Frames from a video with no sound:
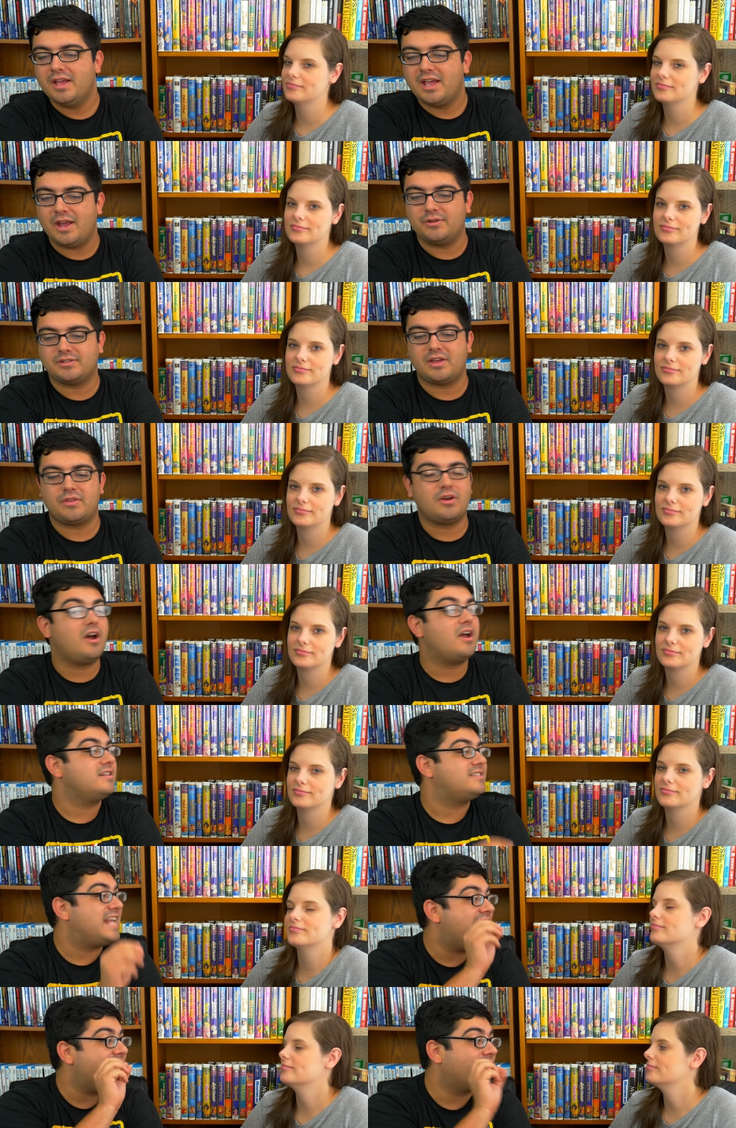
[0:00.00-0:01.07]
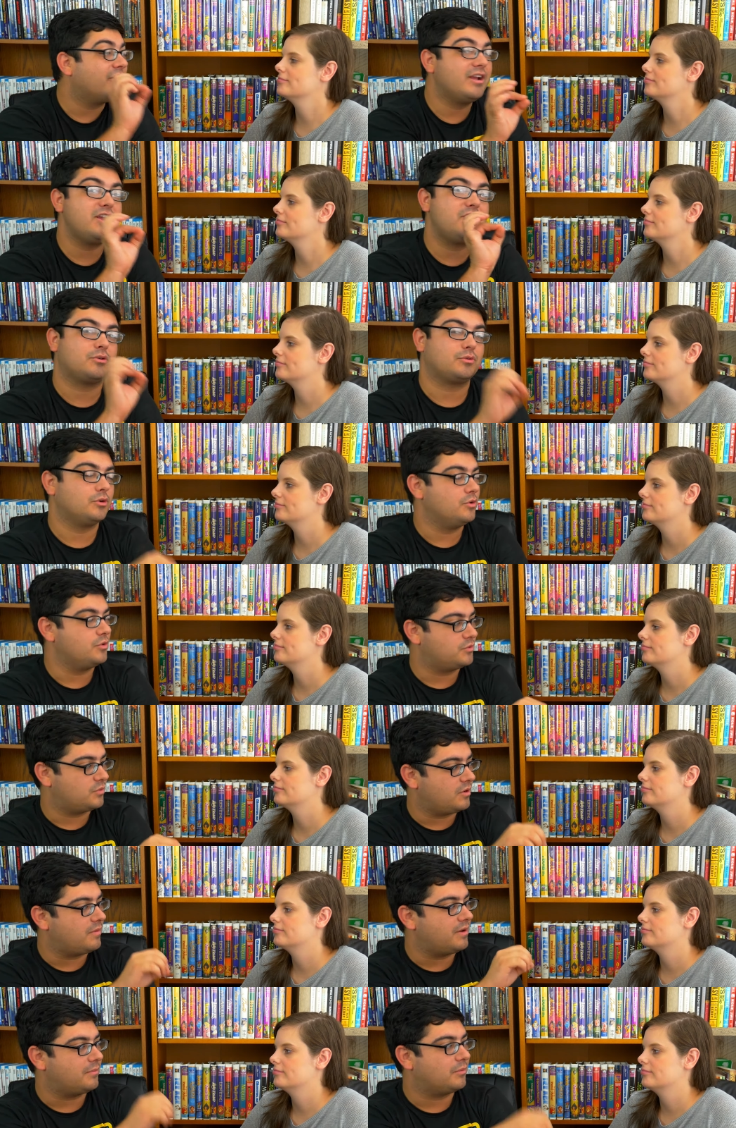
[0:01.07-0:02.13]
Speaker 1: Anyways, I thought Terry Crews
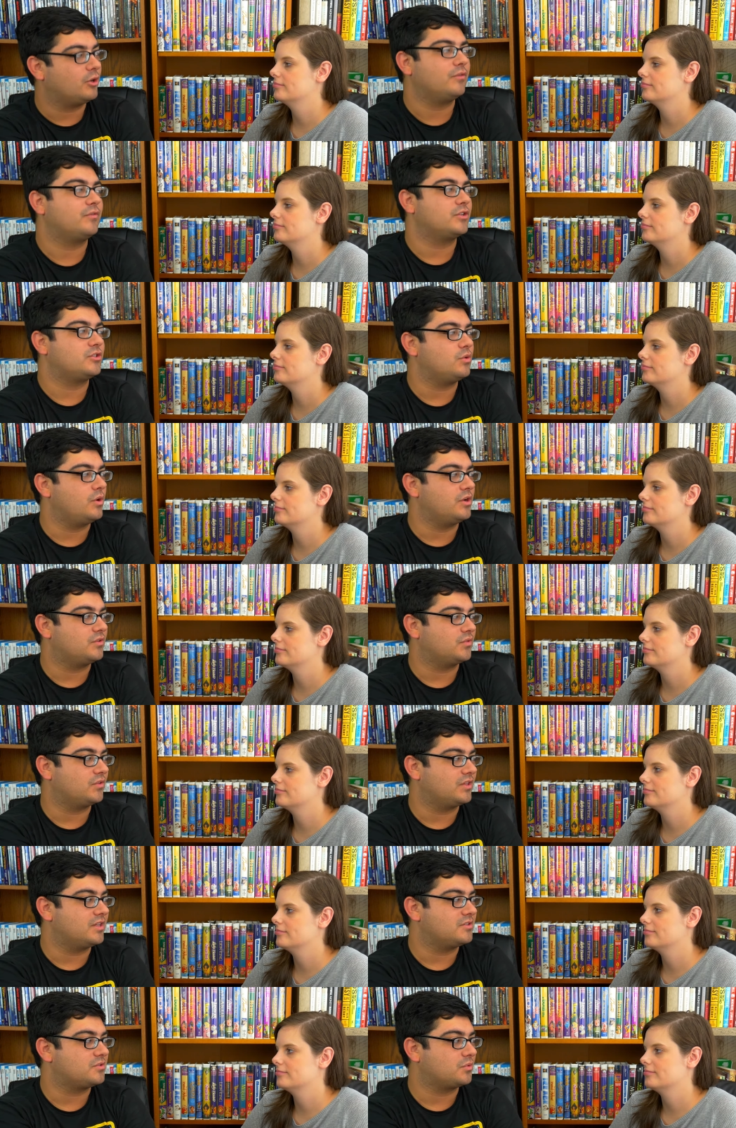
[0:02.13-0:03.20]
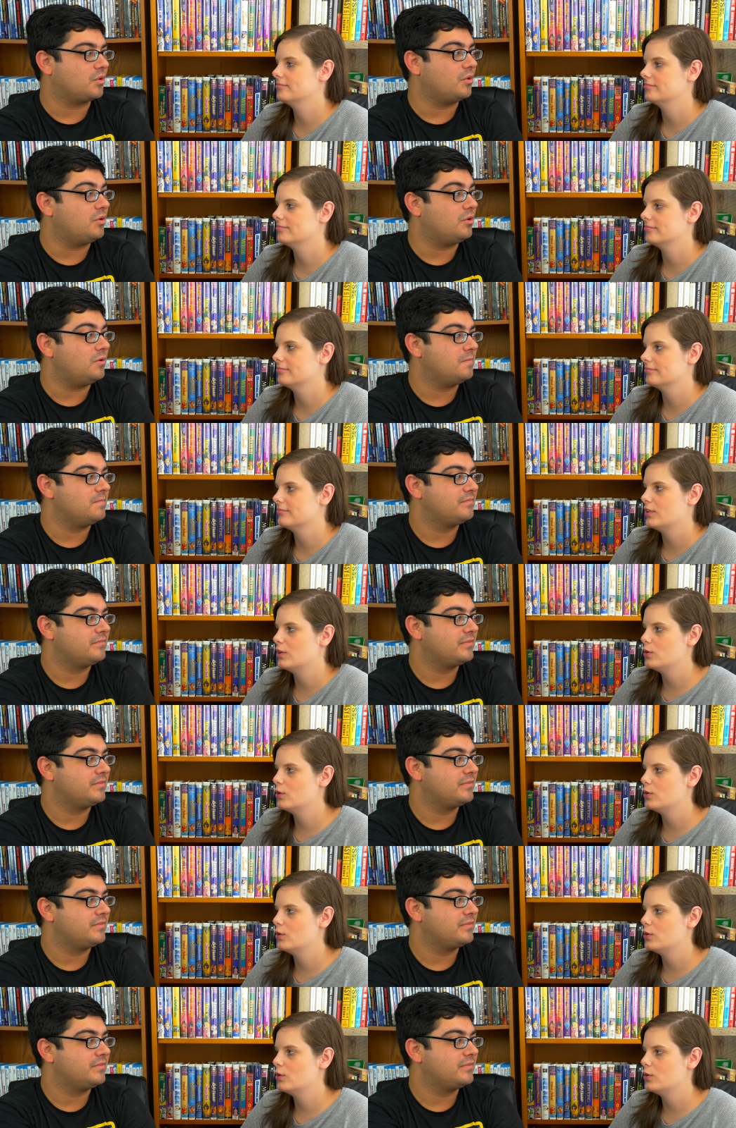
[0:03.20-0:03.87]
would have been a perfect choice for this role.